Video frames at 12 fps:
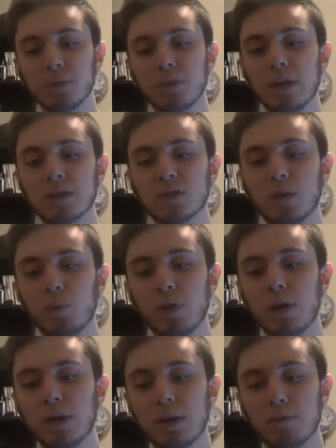Next up, we
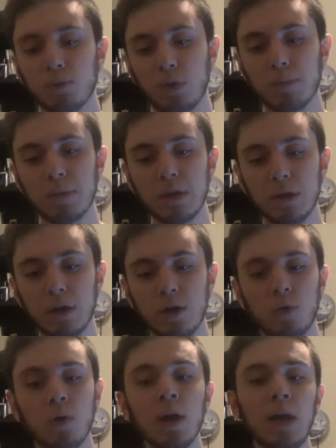got Never Let Me
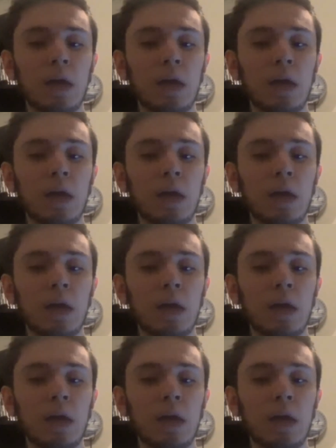Go.